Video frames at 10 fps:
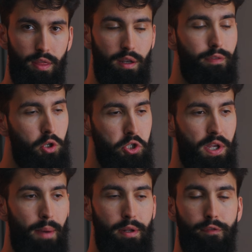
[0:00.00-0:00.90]
than if you
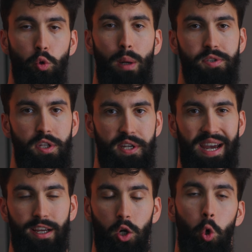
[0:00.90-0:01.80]
just kept a few reps in the
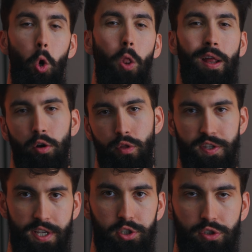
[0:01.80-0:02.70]
tank earlier in
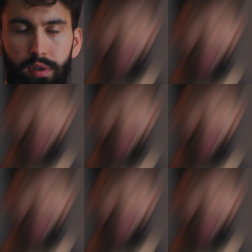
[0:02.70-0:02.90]
the session.